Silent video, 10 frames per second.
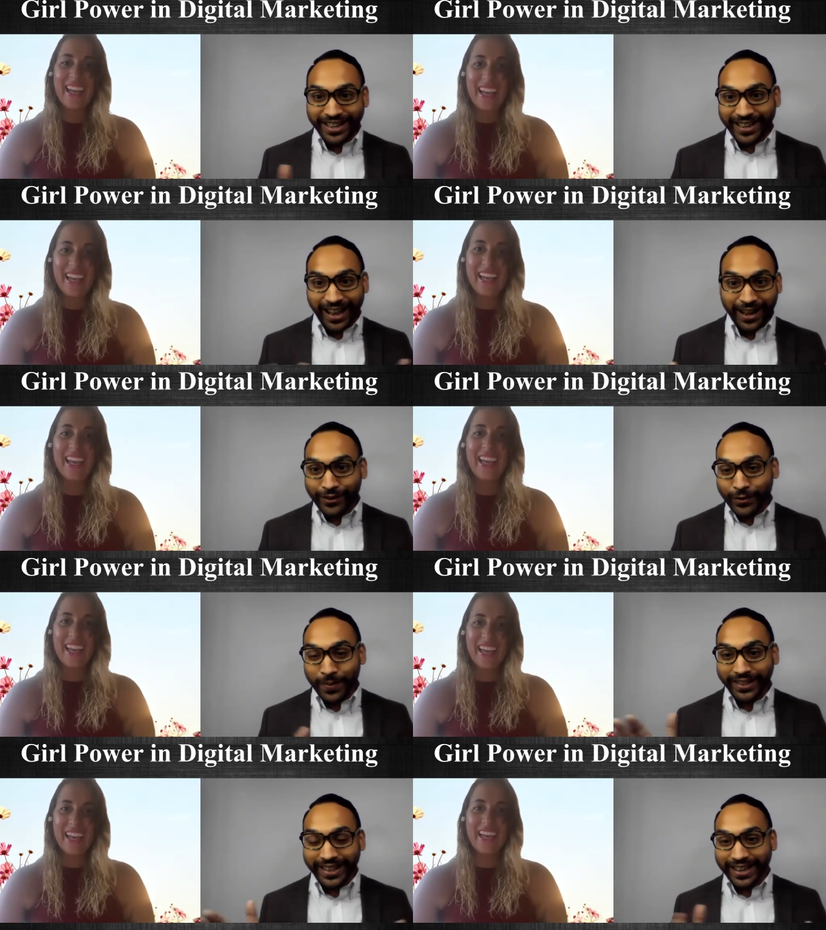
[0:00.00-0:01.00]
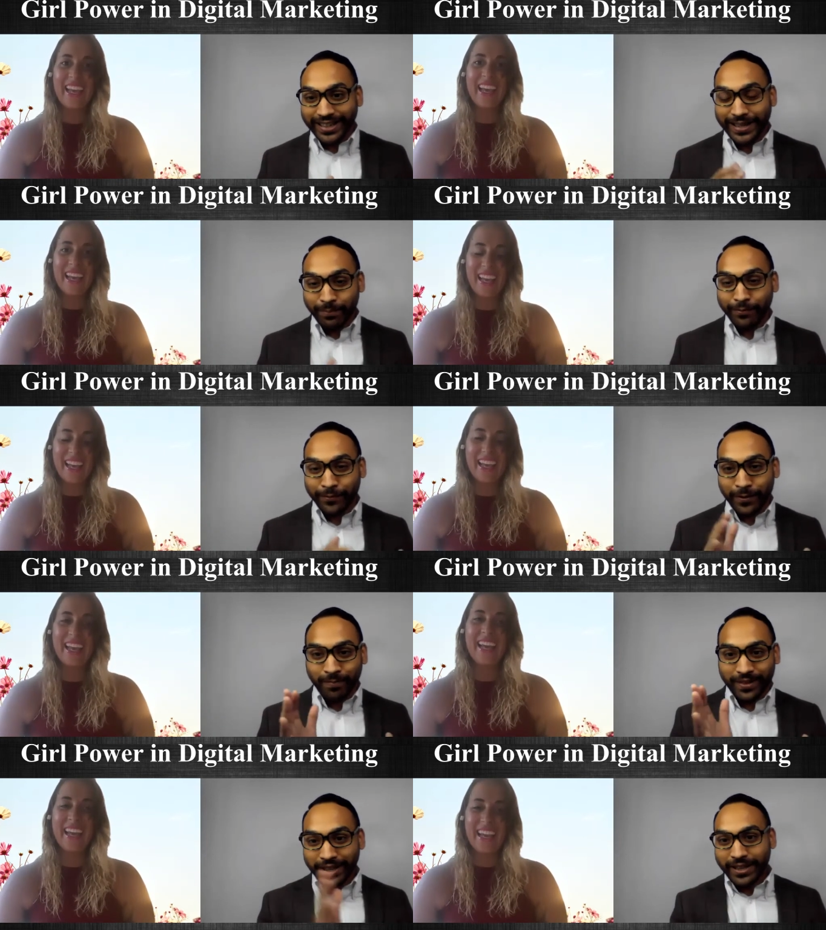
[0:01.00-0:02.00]
Speaker 1: You know, how did you make that leap
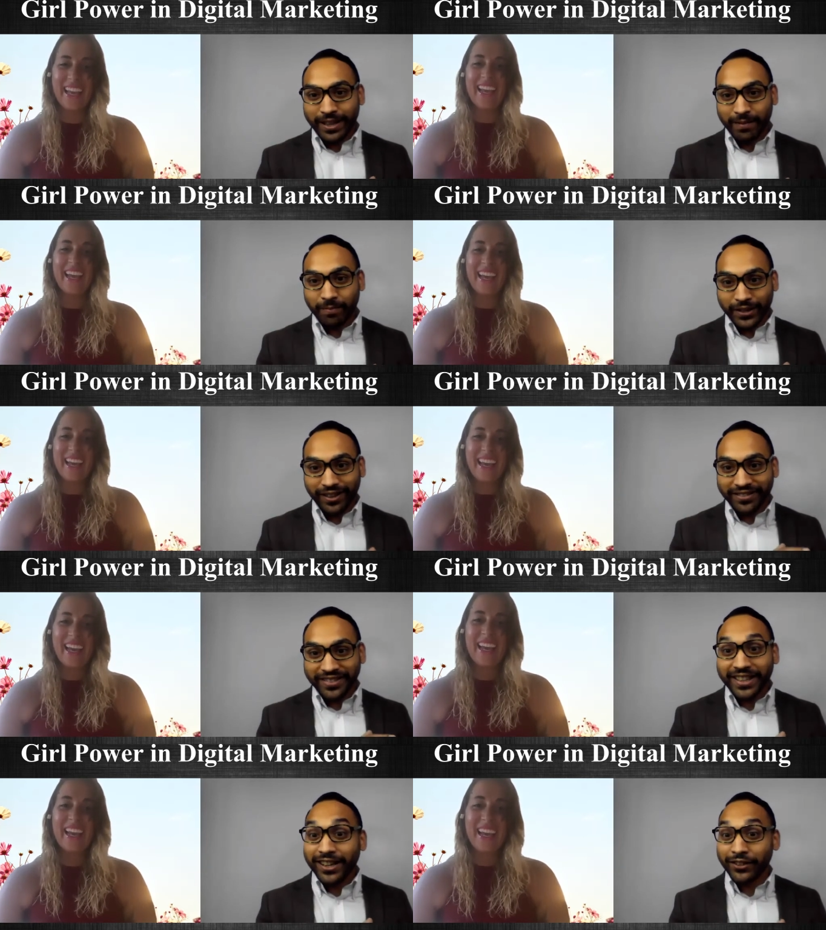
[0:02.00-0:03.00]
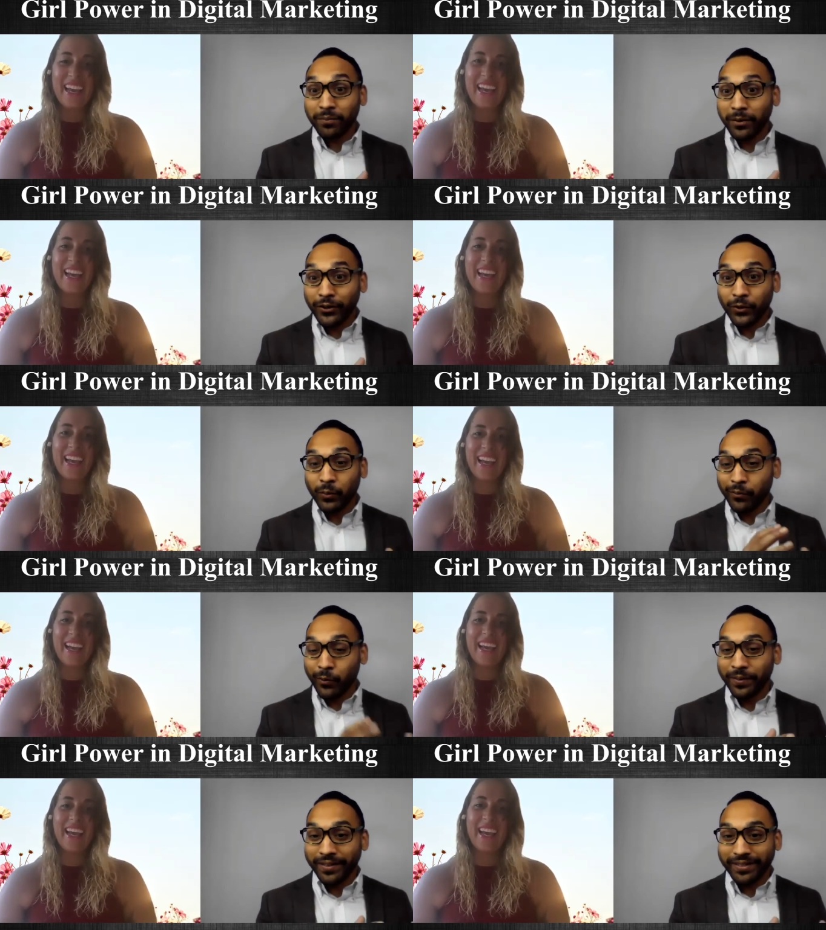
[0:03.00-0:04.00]
from dancing, I suppose, or
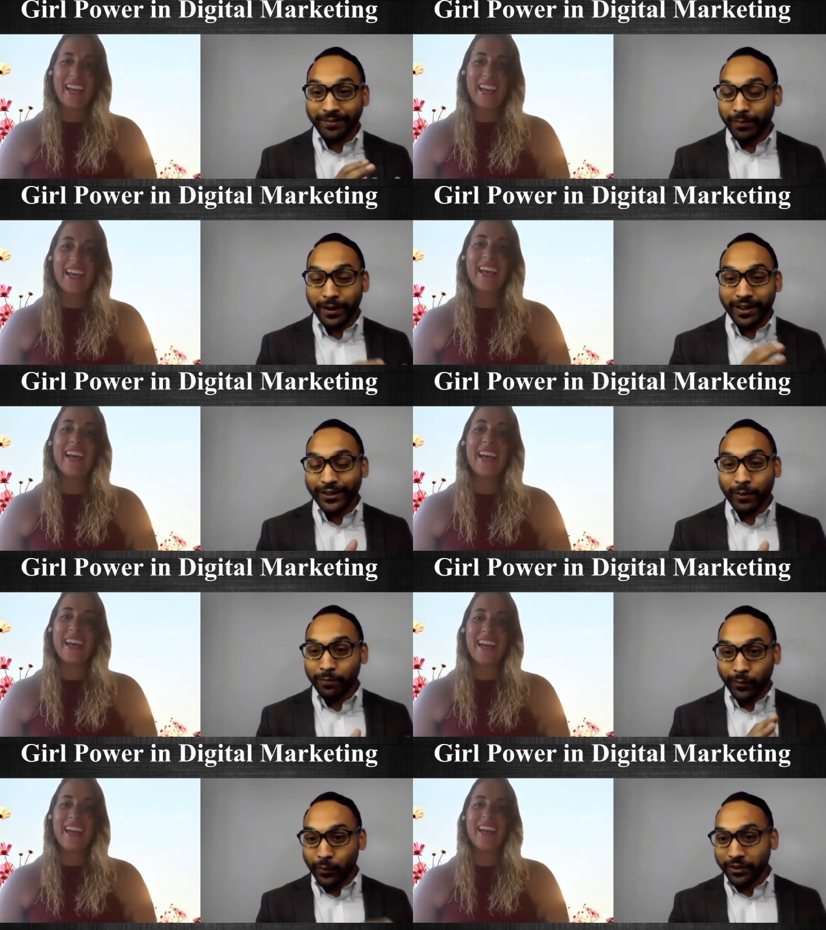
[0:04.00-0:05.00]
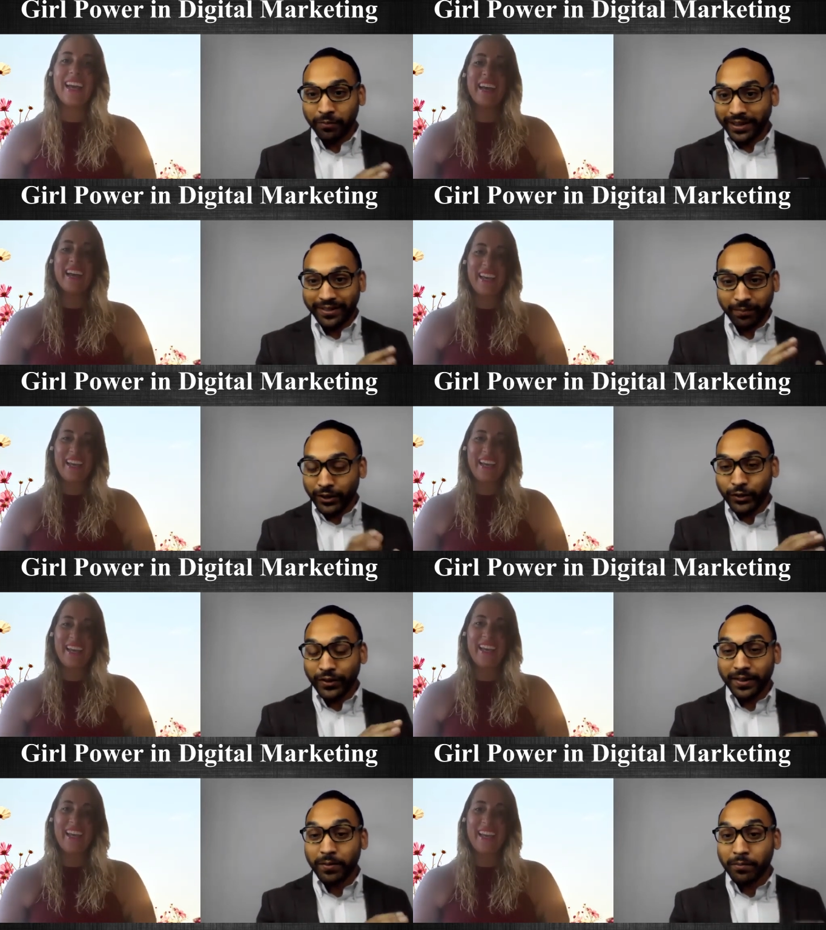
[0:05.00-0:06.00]
performance, uh, you know, performance based, something,
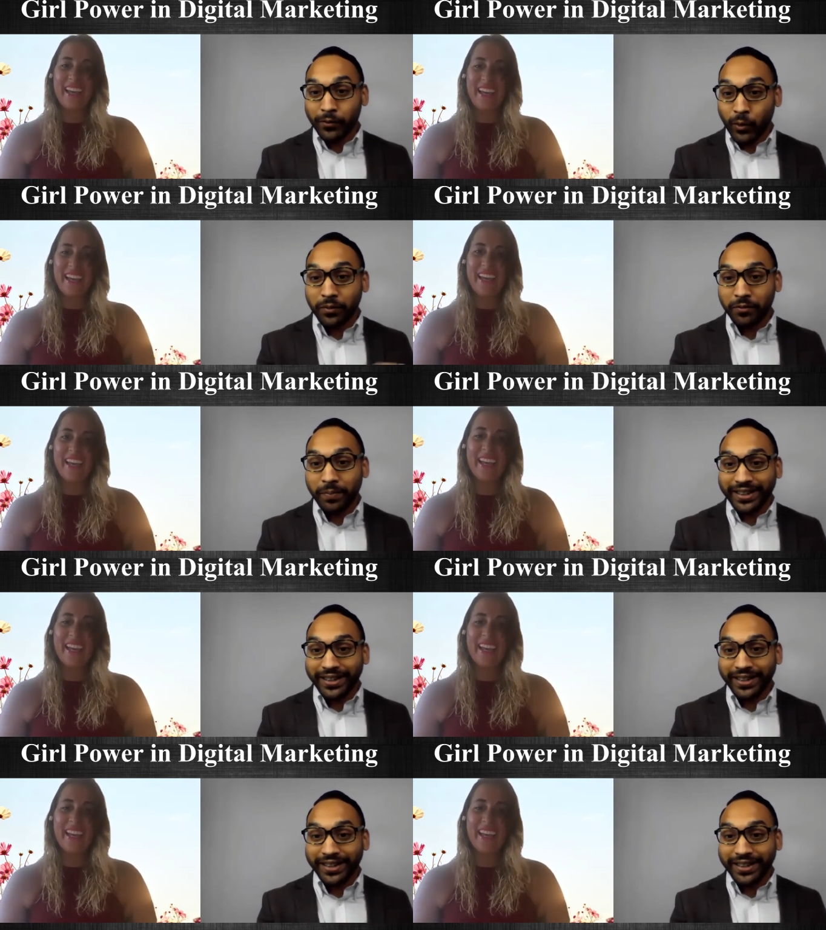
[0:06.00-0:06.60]
doing something performance